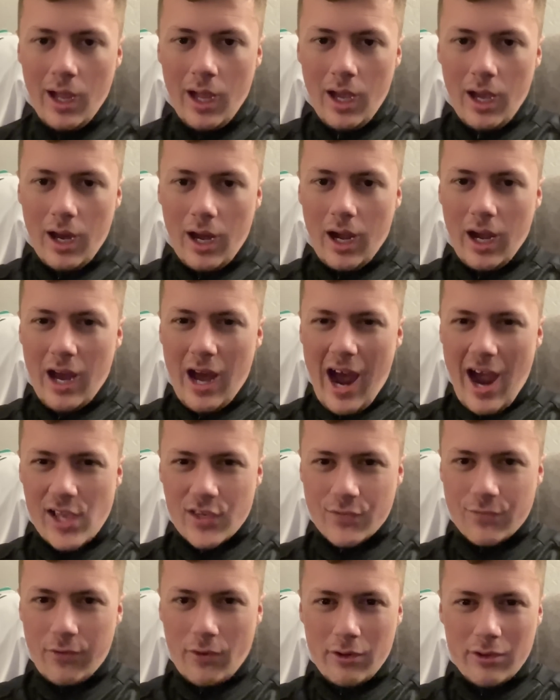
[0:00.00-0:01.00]
As
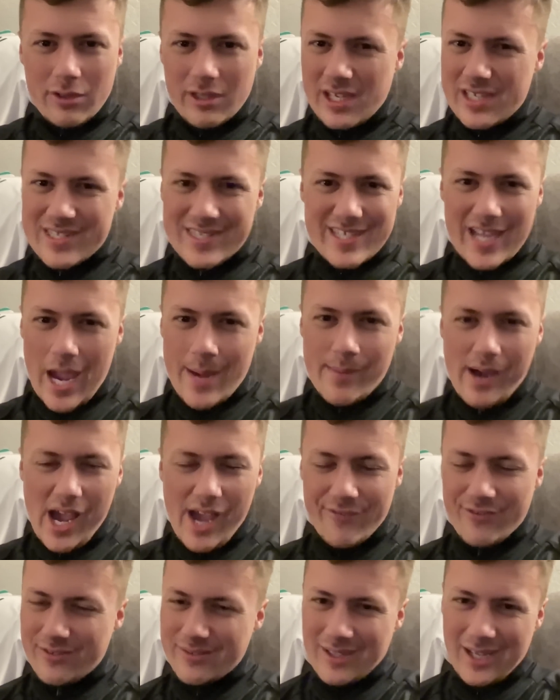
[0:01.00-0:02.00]
for his time at
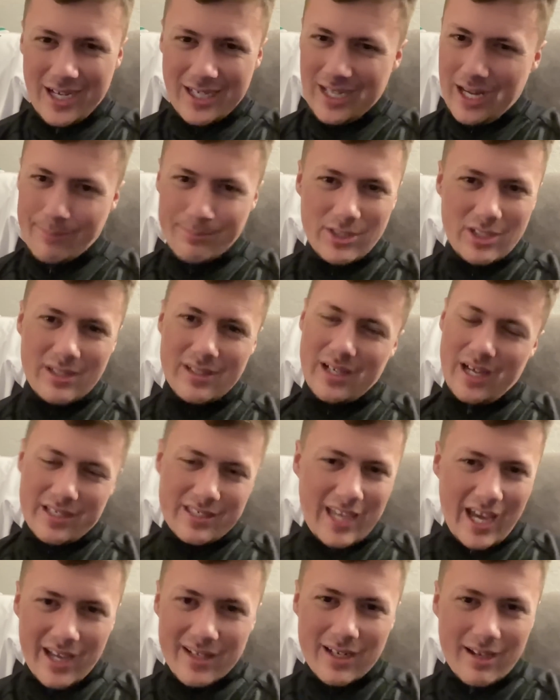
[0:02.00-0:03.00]
Everton, I mean,
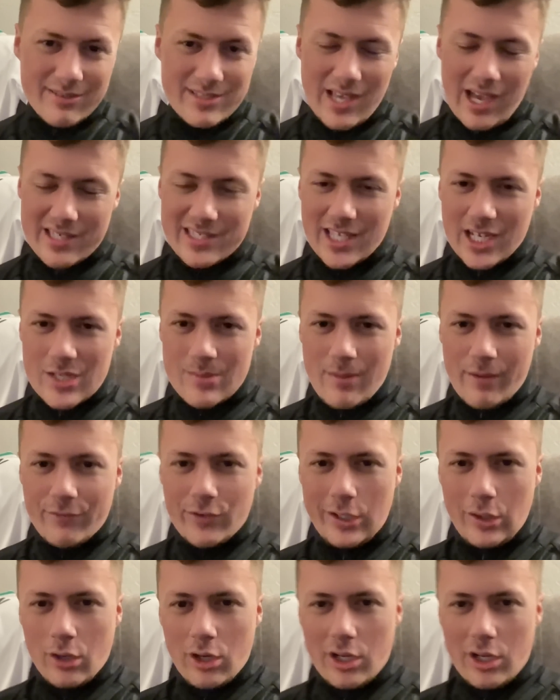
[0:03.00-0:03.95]
again, I said this in my video